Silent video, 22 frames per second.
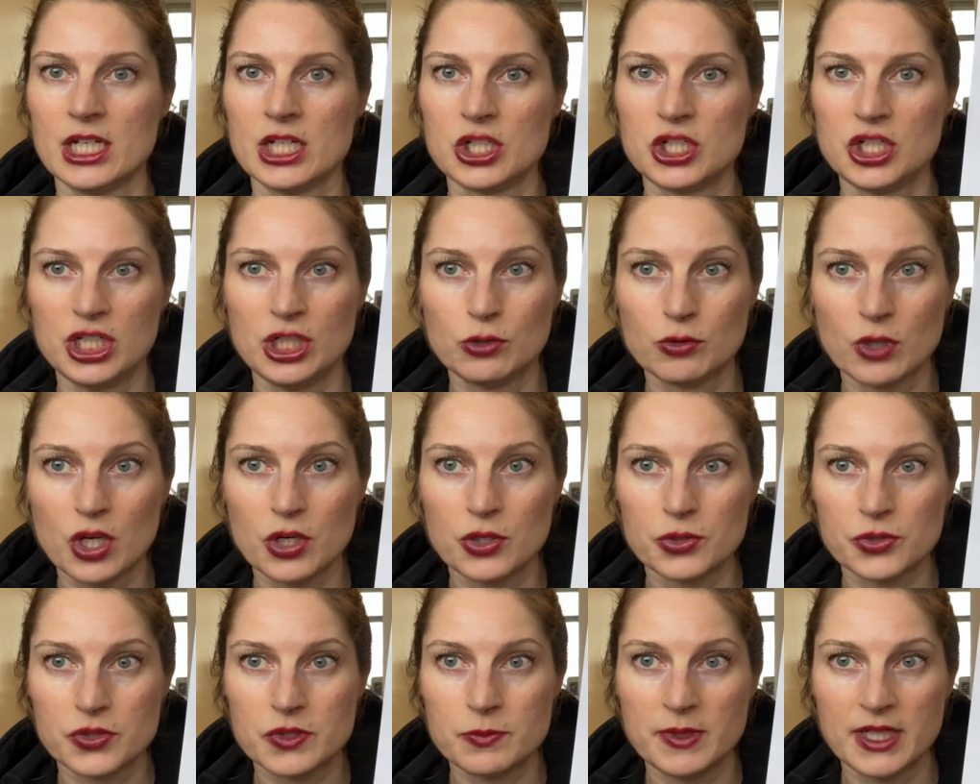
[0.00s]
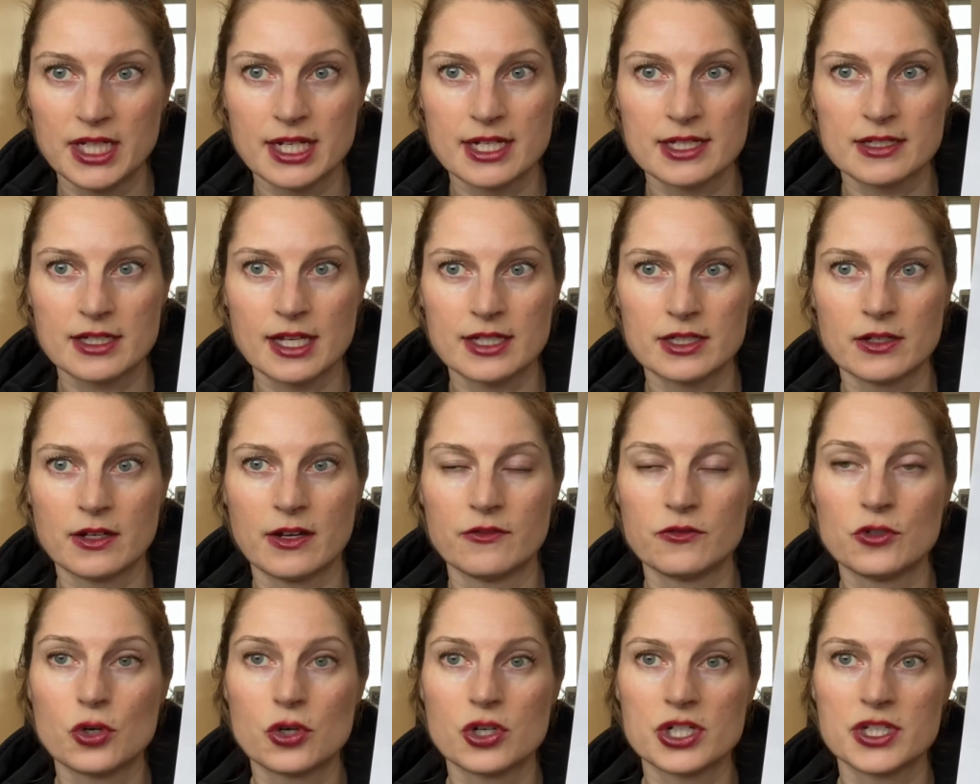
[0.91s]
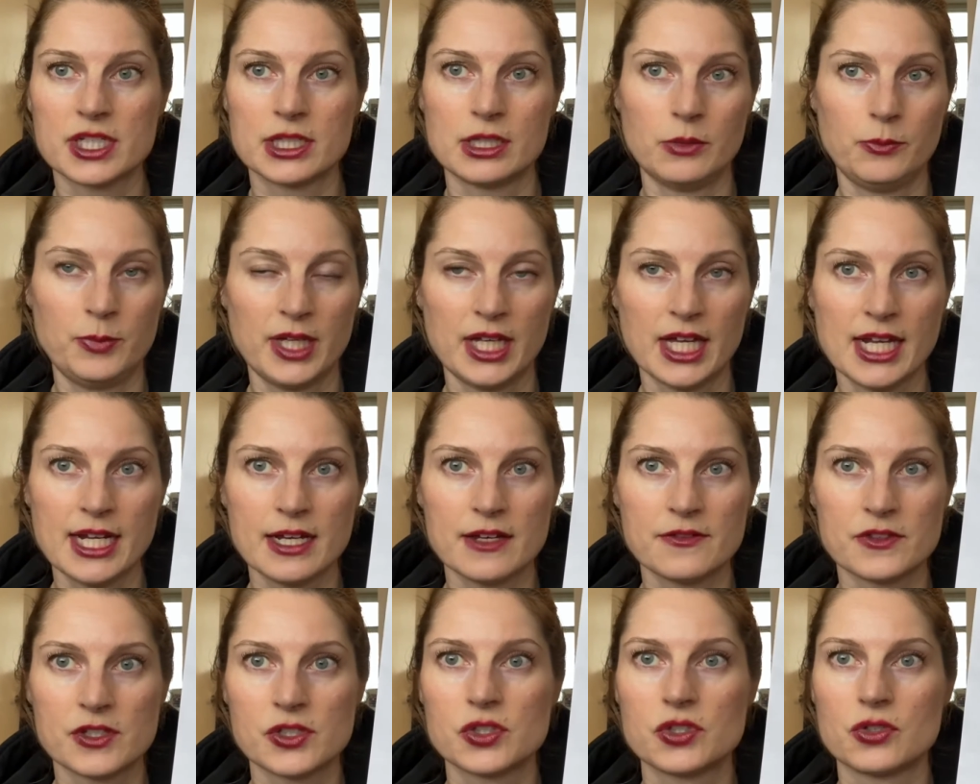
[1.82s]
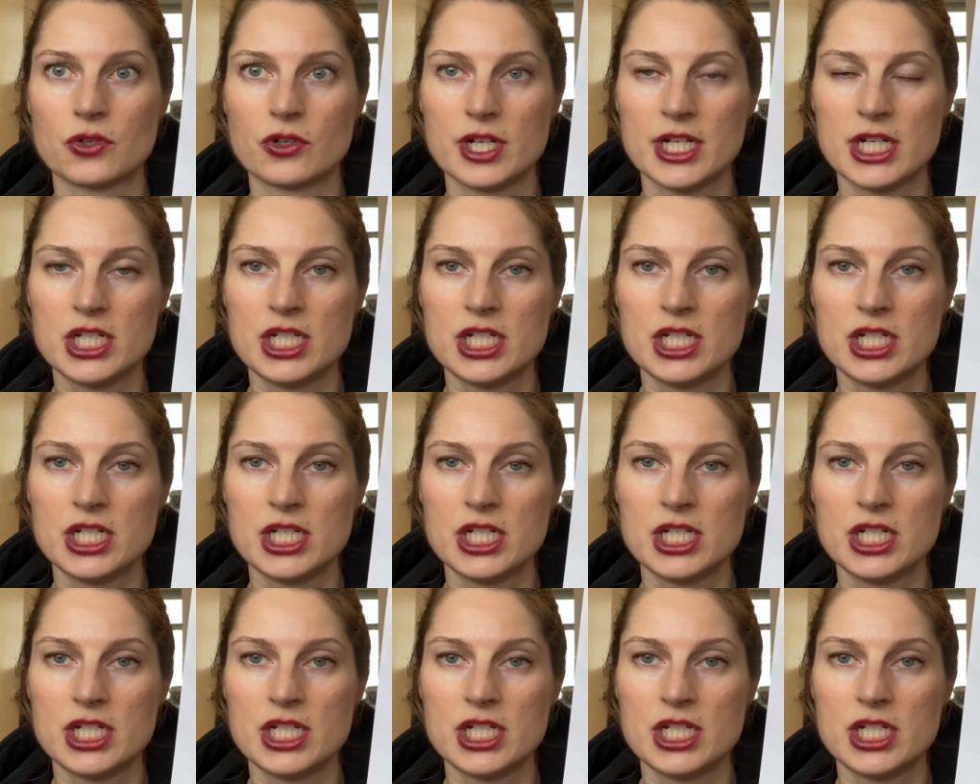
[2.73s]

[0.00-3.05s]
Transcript: she grows because, at, of course, at the beginning of the story,